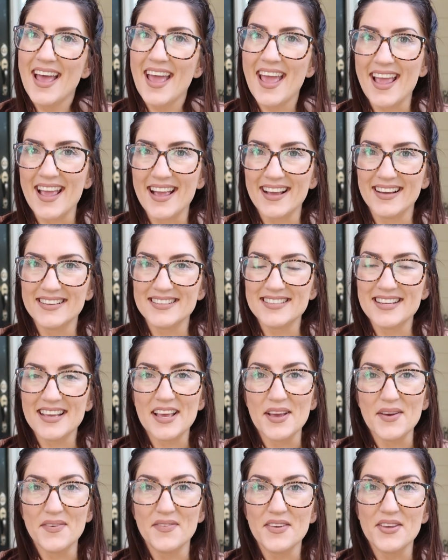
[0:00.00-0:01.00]
And
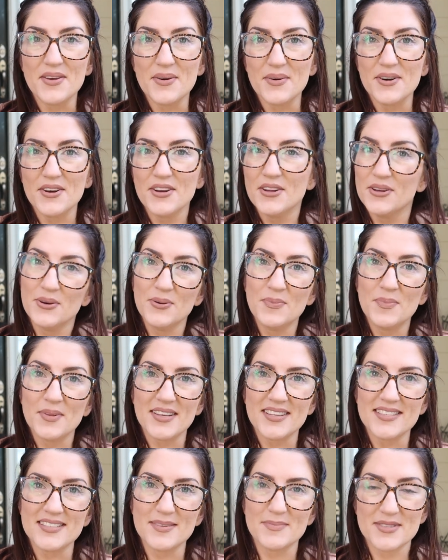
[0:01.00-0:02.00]
if you're new,
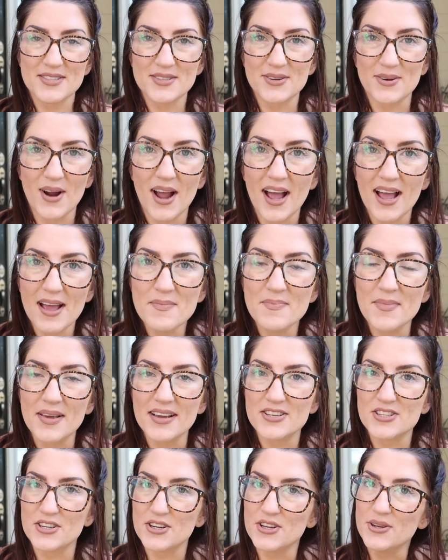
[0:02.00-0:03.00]
please subscribe,
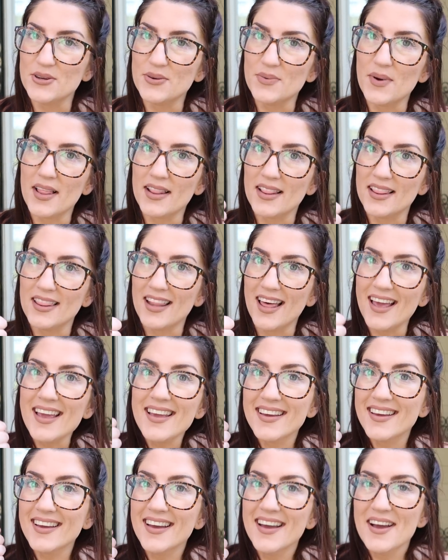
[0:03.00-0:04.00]
make sure you
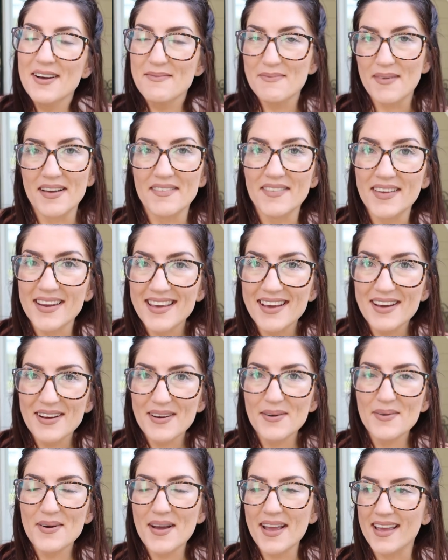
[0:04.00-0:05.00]
like my
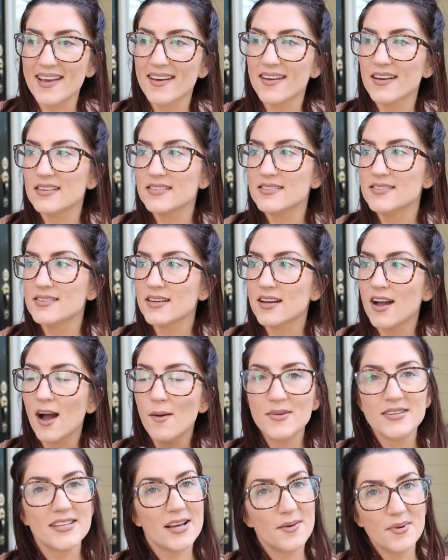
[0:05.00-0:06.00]
video and
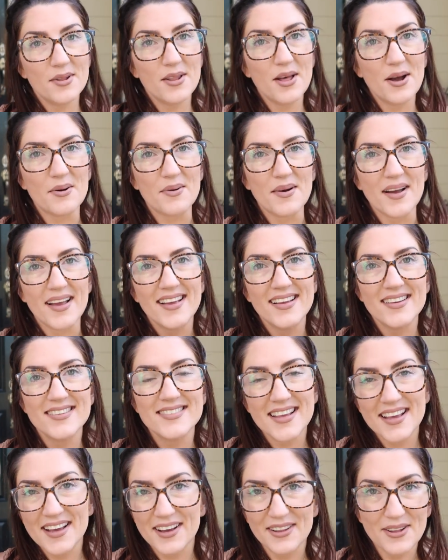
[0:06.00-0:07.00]
comment down below and
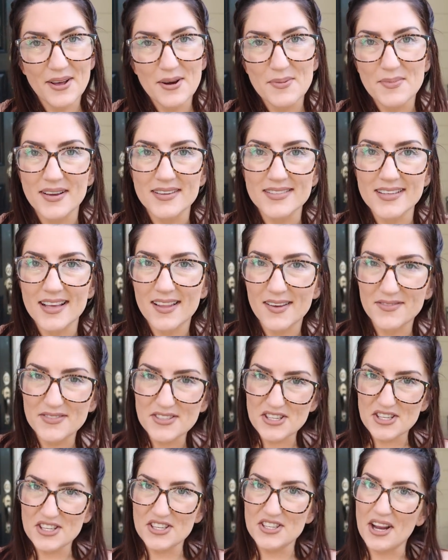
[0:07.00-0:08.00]
say hello. Hello, because I love to
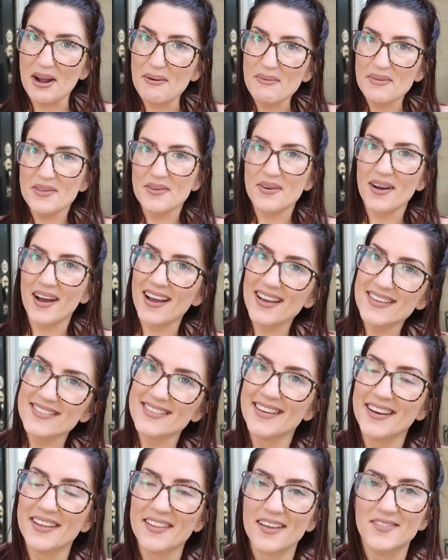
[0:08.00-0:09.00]
chit chat with you guys
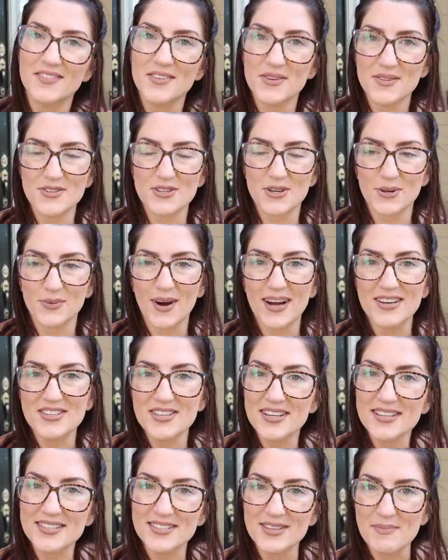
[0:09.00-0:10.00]
and I love to know that you're
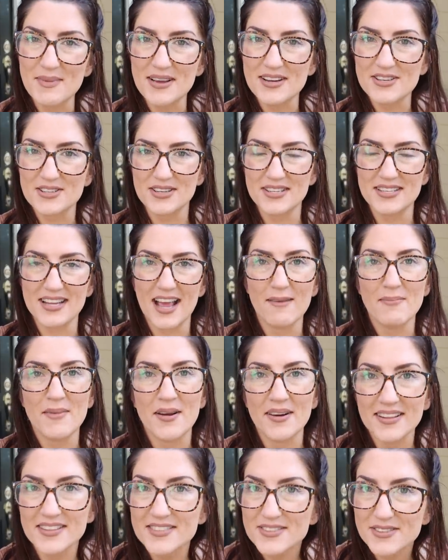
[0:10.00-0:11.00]
watching, so make sure to tag me
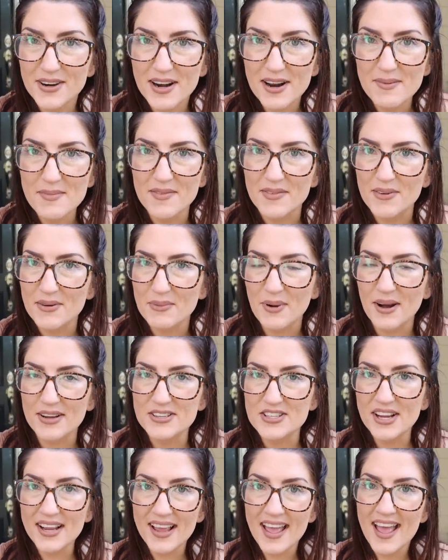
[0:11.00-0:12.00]
on Instagram if you're
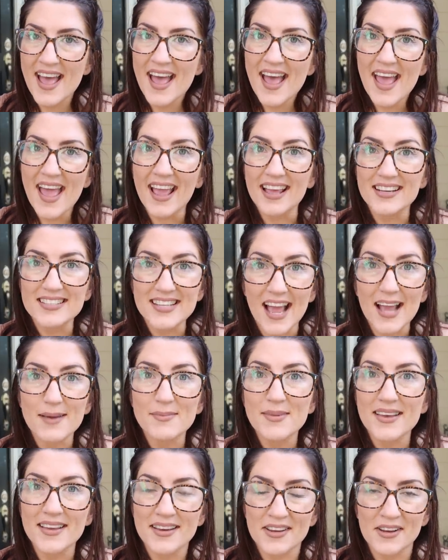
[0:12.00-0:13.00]
watching and tag
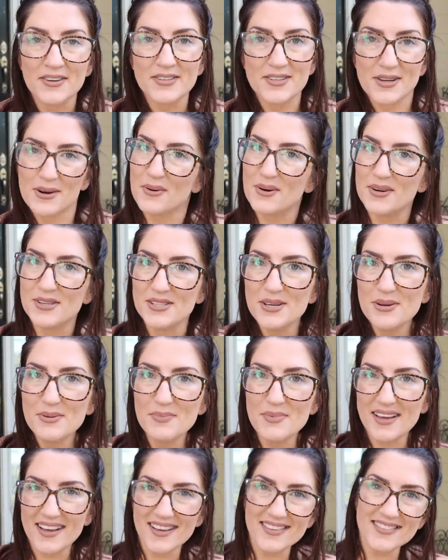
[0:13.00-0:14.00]
me in your decor too,
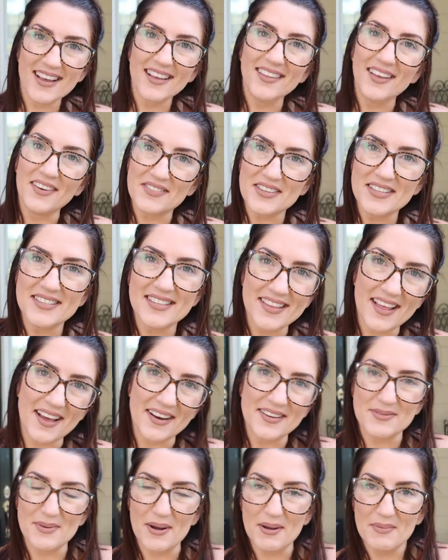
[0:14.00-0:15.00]
because I love to see that
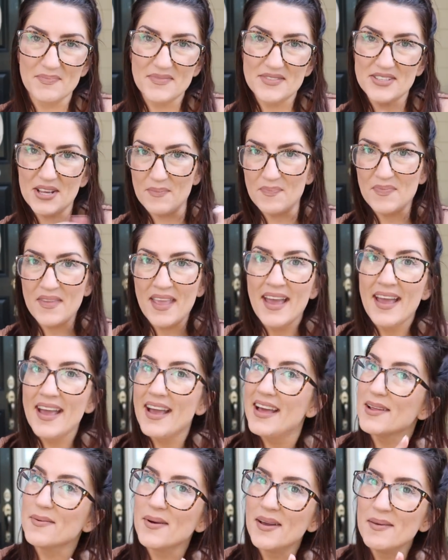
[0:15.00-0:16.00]
as well. So
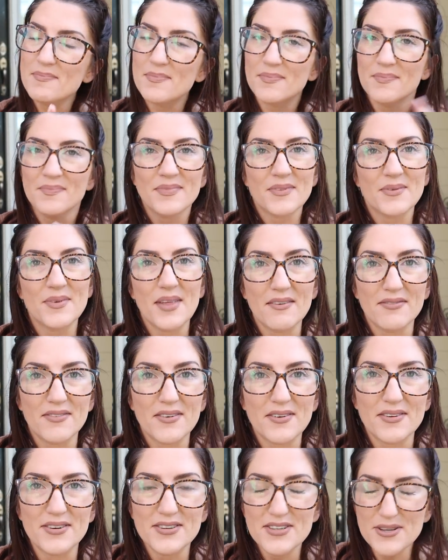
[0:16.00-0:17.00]
anyway, without
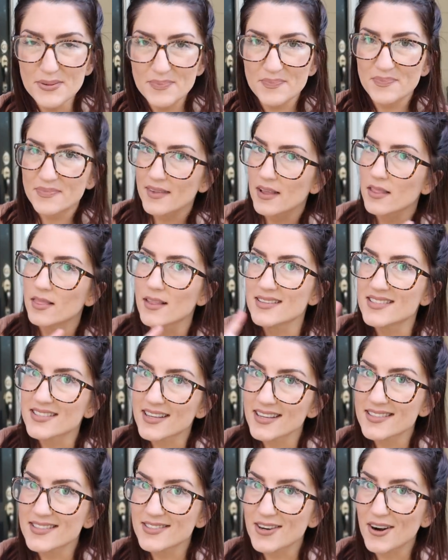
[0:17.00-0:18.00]
further ado, let's
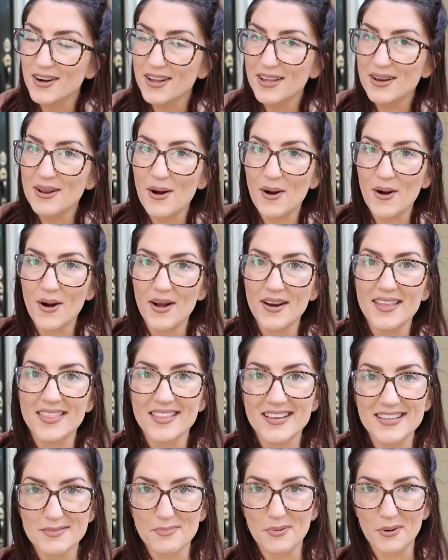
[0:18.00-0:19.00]
get started on
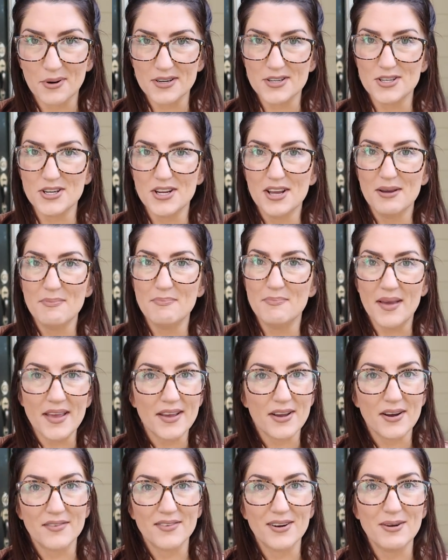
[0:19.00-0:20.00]
this porch
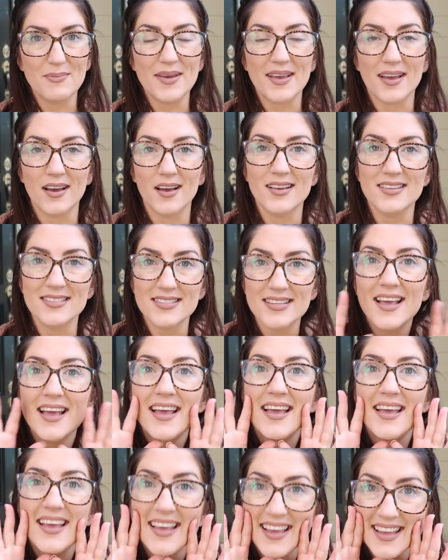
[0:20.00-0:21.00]
makeover because
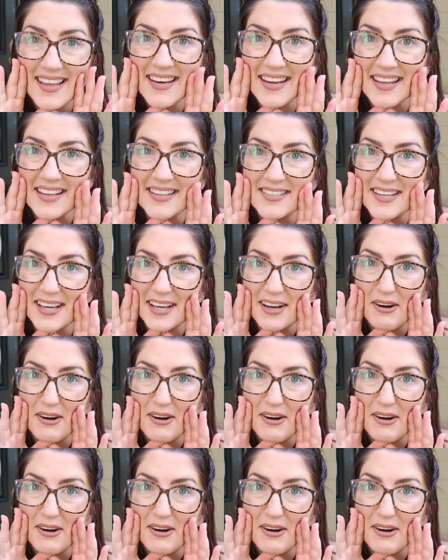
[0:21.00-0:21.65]
it needs it,